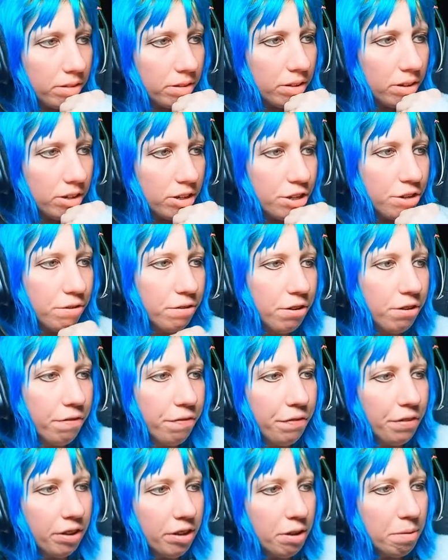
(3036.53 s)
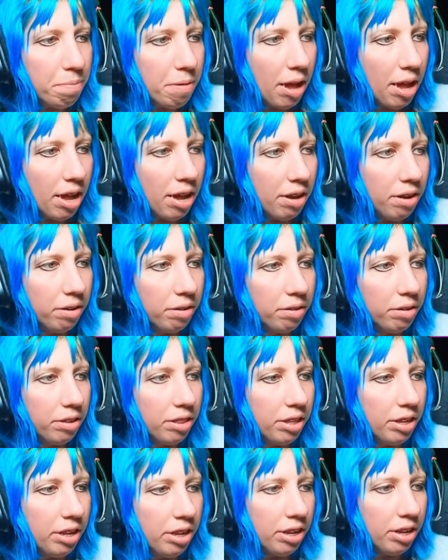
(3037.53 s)
I saw your thing about
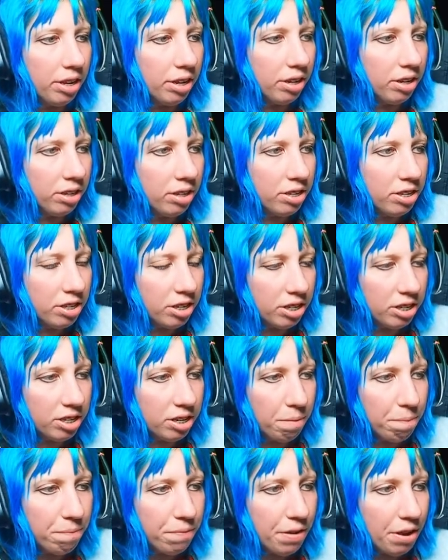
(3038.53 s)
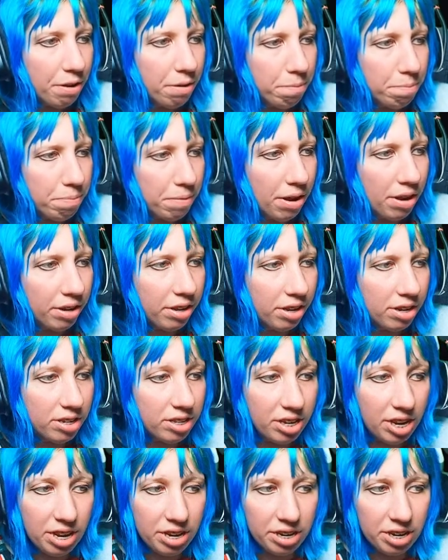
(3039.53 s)
the something, but I can't
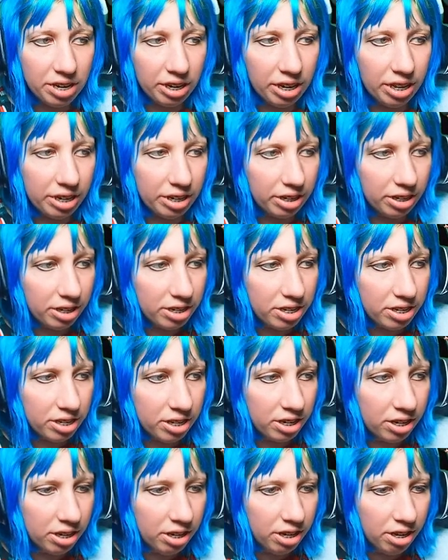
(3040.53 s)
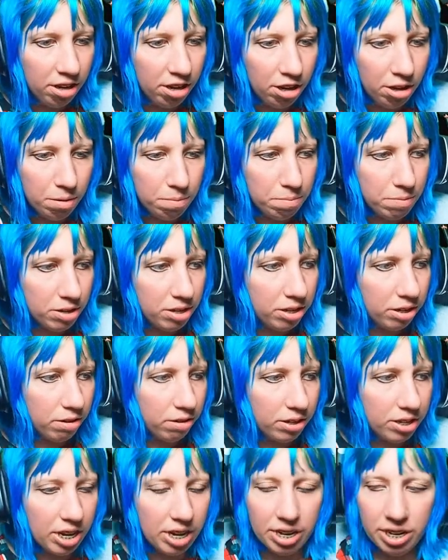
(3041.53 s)
see any links. Must have
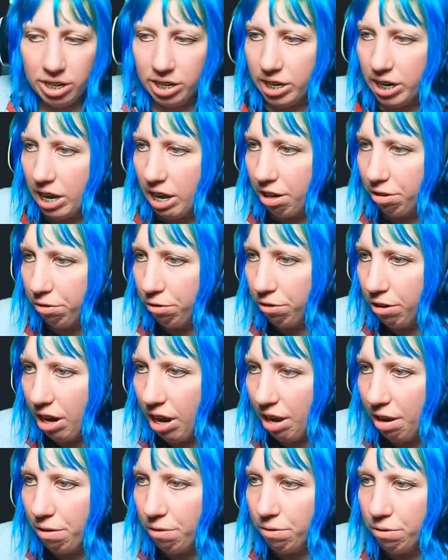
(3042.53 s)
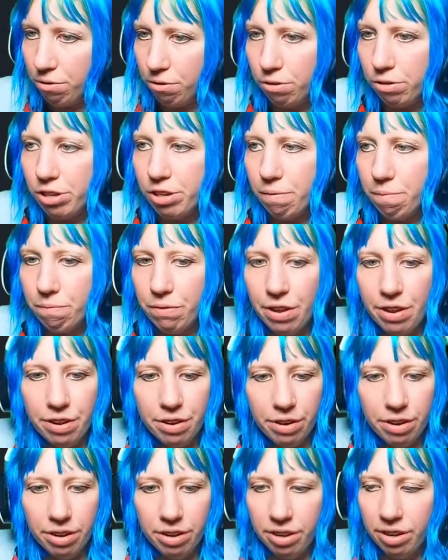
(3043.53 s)
got taken down or out or
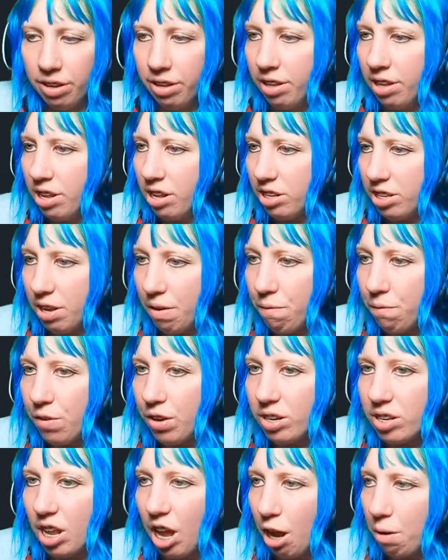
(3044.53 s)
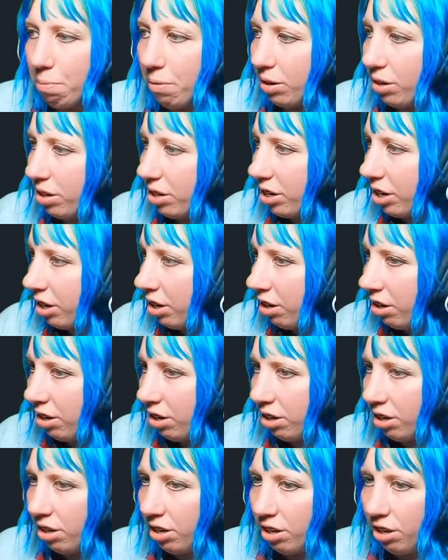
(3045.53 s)
something. Something's happened.
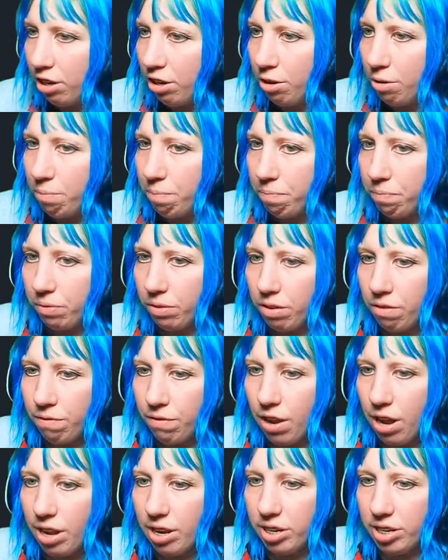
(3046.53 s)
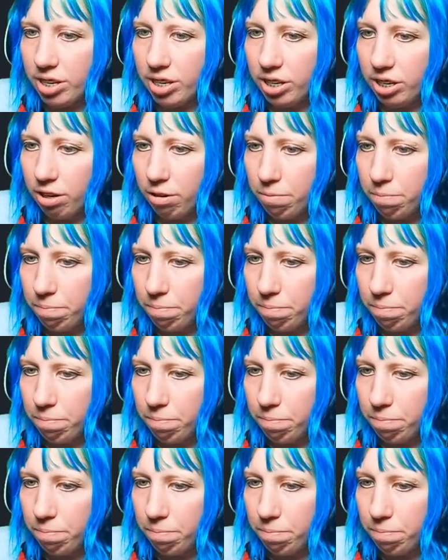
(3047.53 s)
Right.